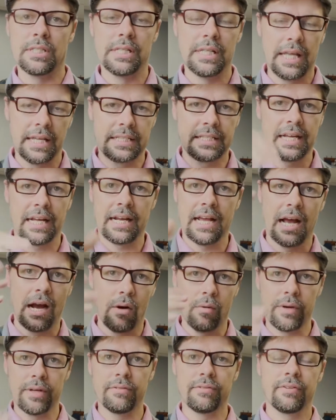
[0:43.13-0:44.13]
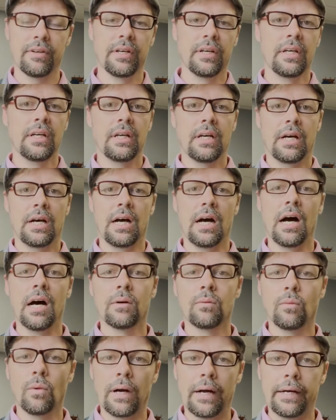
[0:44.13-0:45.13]
And that's kind of how we've
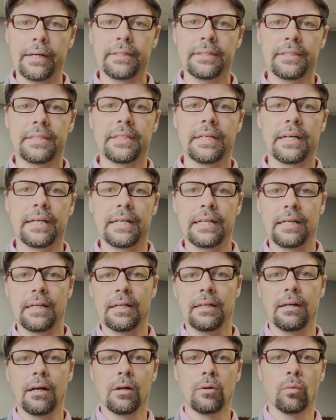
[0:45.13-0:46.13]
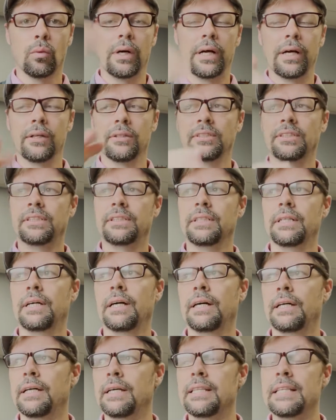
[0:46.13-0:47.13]
unwound
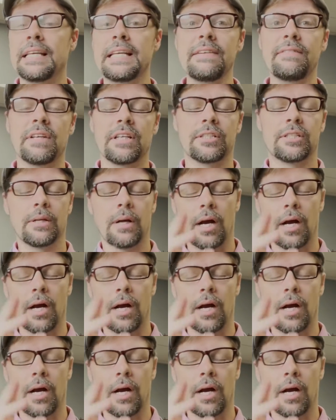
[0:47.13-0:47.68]
in the evenings.